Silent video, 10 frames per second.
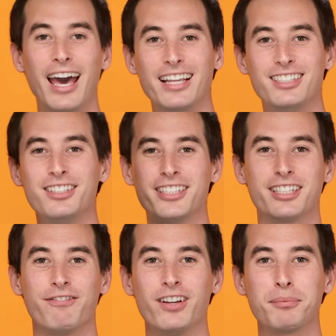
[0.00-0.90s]
and using
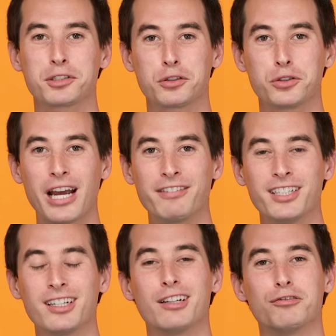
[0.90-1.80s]
your Phillips
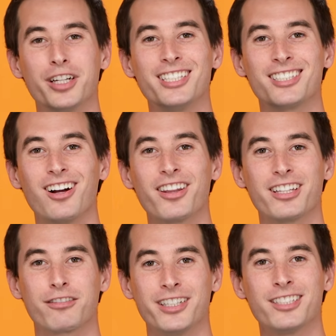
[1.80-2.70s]
screwdriver, reinstall
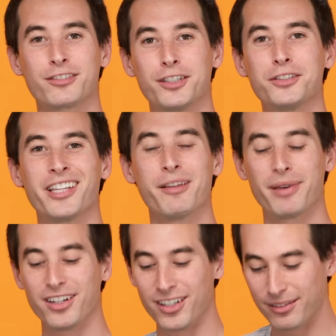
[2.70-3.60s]
the 3 screws in the
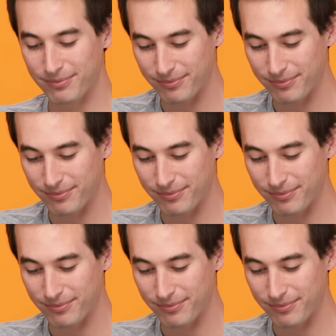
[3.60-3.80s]
middle.